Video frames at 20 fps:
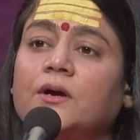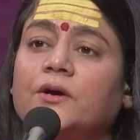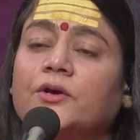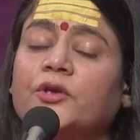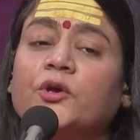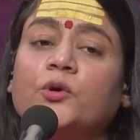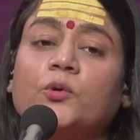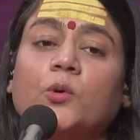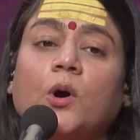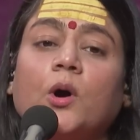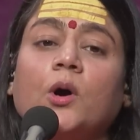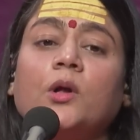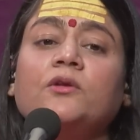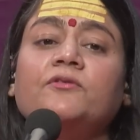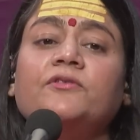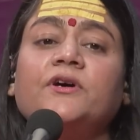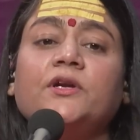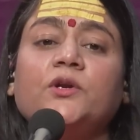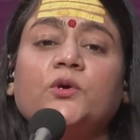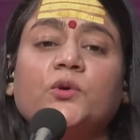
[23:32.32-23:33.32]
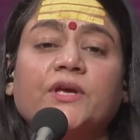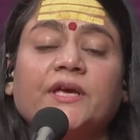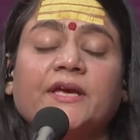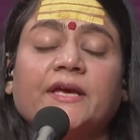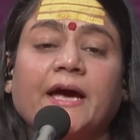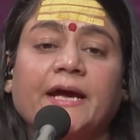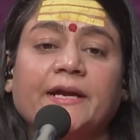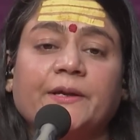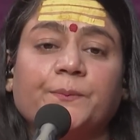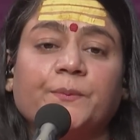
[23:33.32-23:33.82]
you all were looking
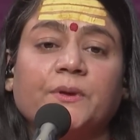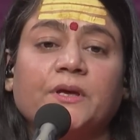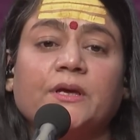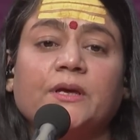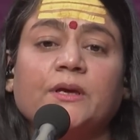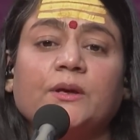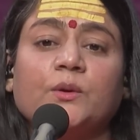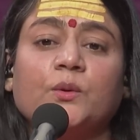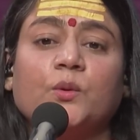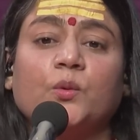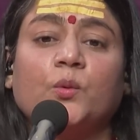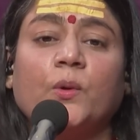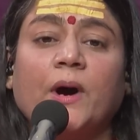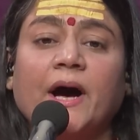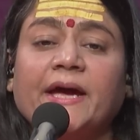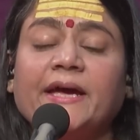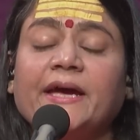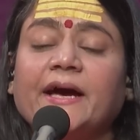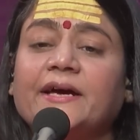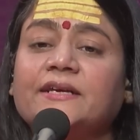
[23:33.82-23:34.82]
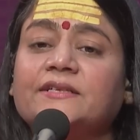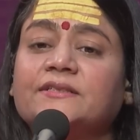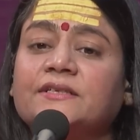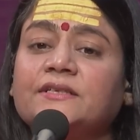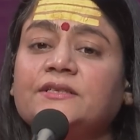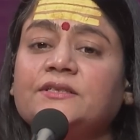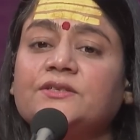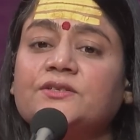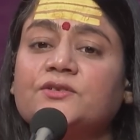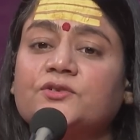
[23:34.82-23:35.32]
at me why I
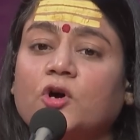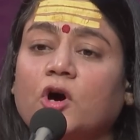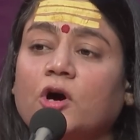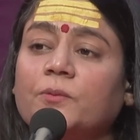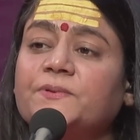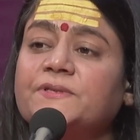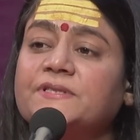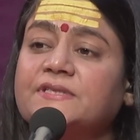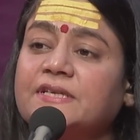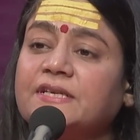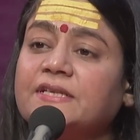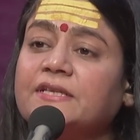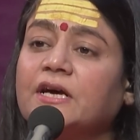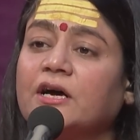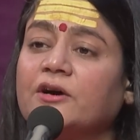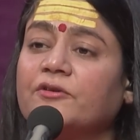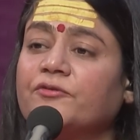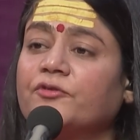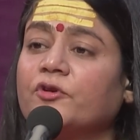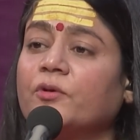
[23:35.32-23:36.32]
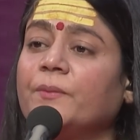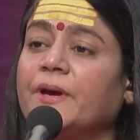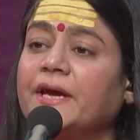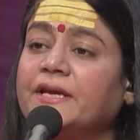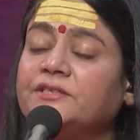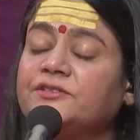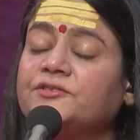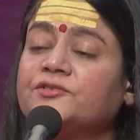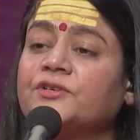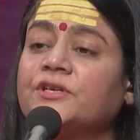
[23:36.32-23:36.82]
didn't stop Sita from
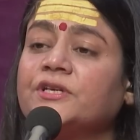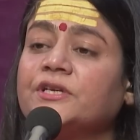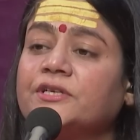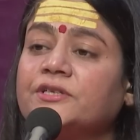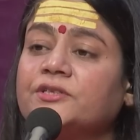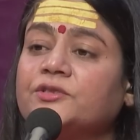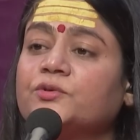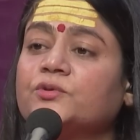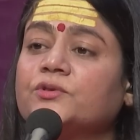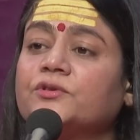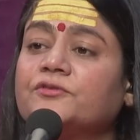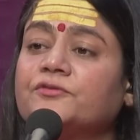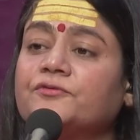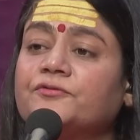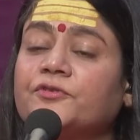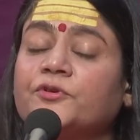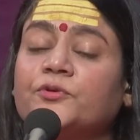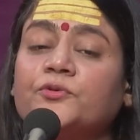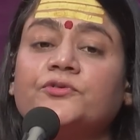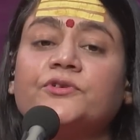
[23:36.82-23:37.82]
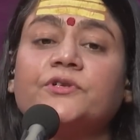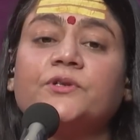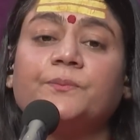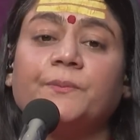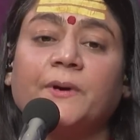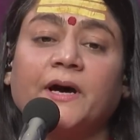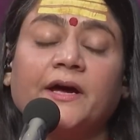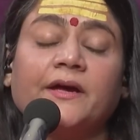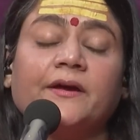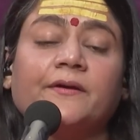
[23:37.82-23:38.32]
entering into the funeral
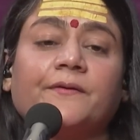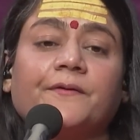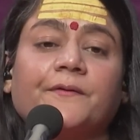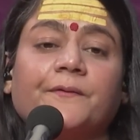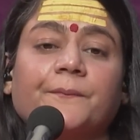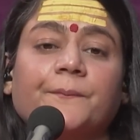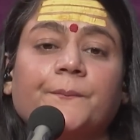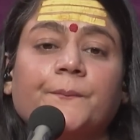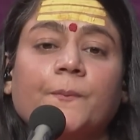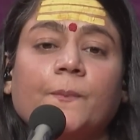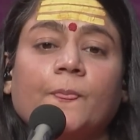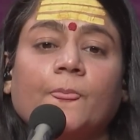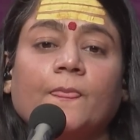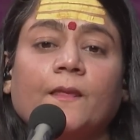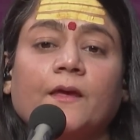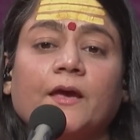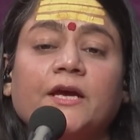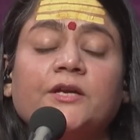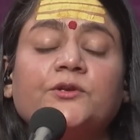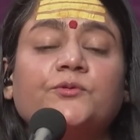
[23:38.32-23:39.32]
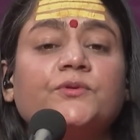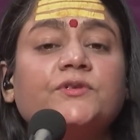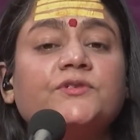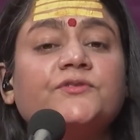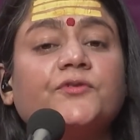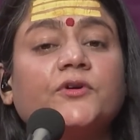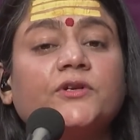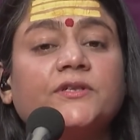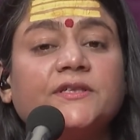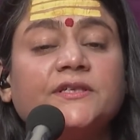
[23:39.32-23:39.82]
pyre. It was
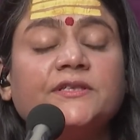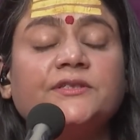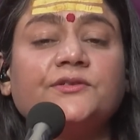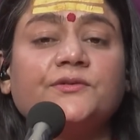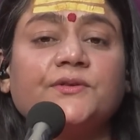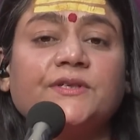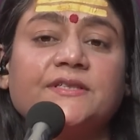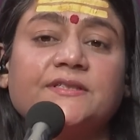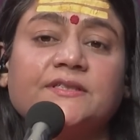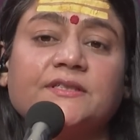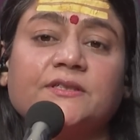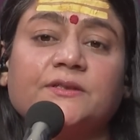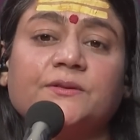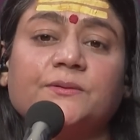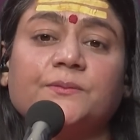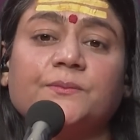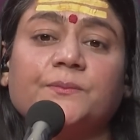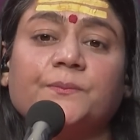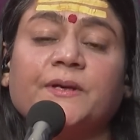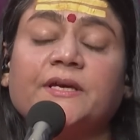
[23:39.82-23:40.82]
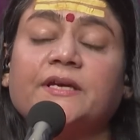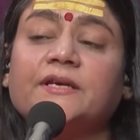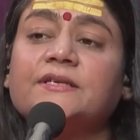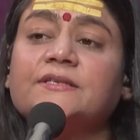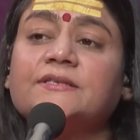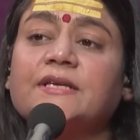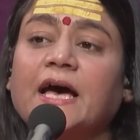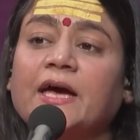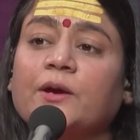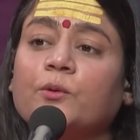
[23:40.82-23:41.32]
for this reason,
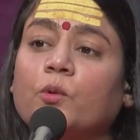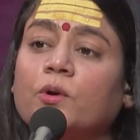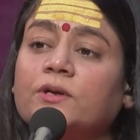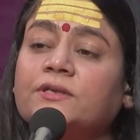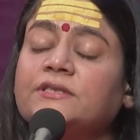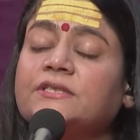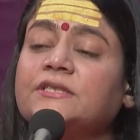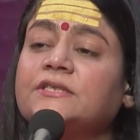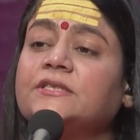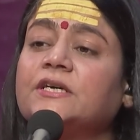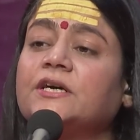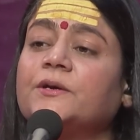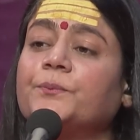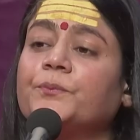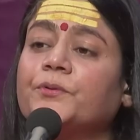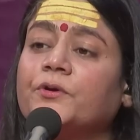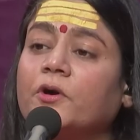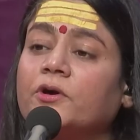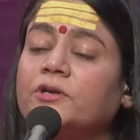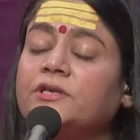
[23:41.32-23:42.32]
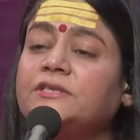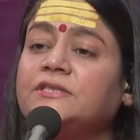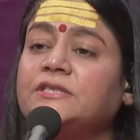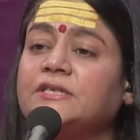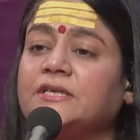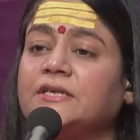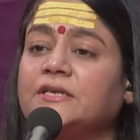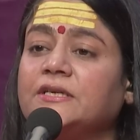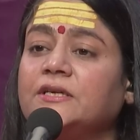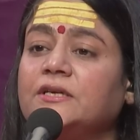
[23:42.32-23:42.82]
because I wanted her
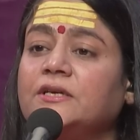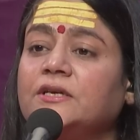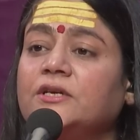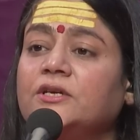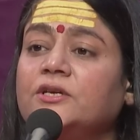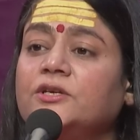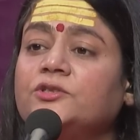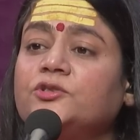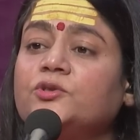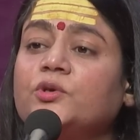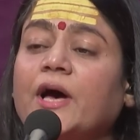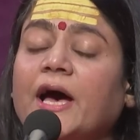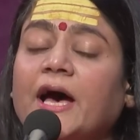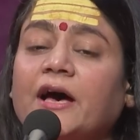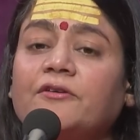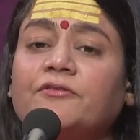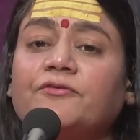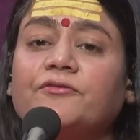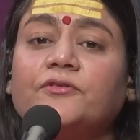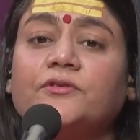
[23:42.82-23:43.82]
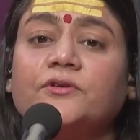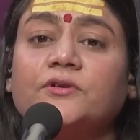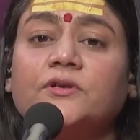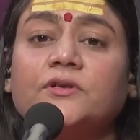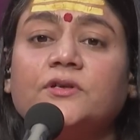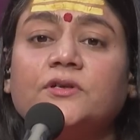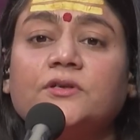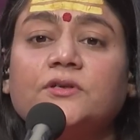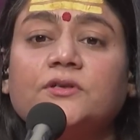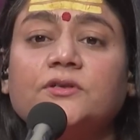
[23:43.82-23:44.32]
purity to have
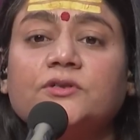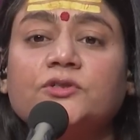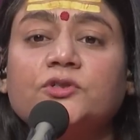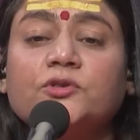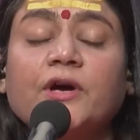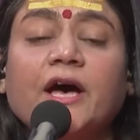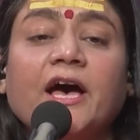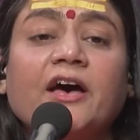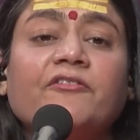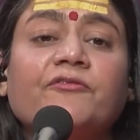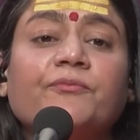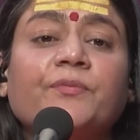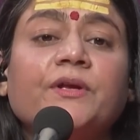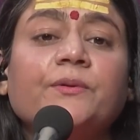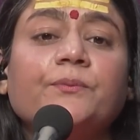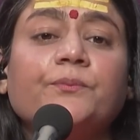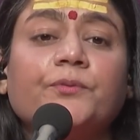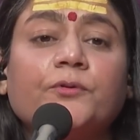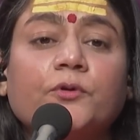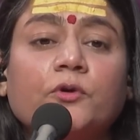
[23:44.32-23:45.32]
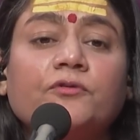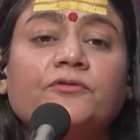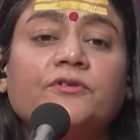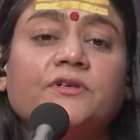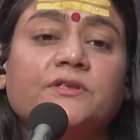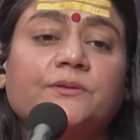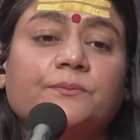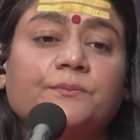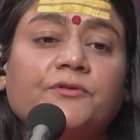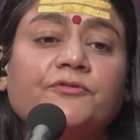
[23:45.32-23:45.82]
been
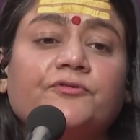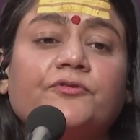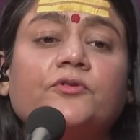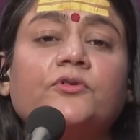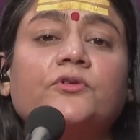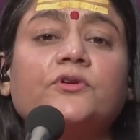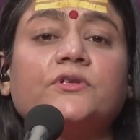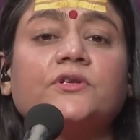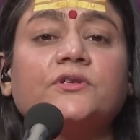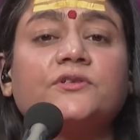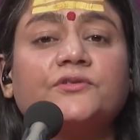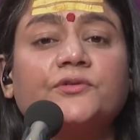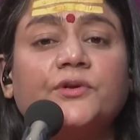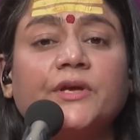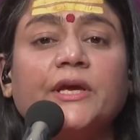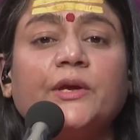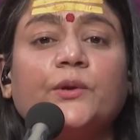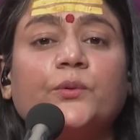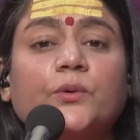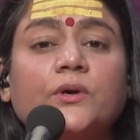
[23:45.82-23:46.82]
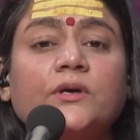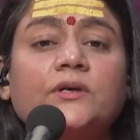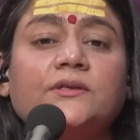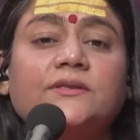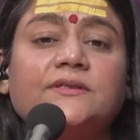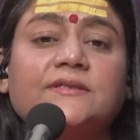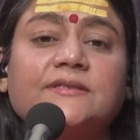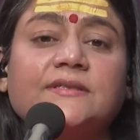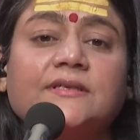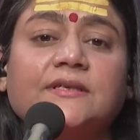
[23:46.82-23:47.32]
proven before the three
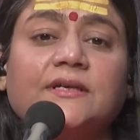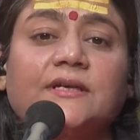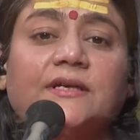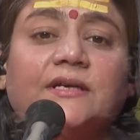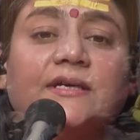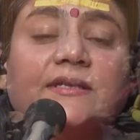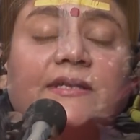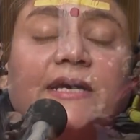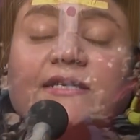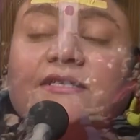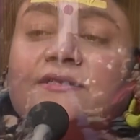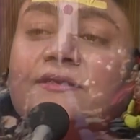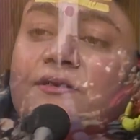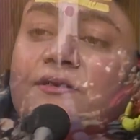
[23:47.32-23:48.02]
worlds. That's the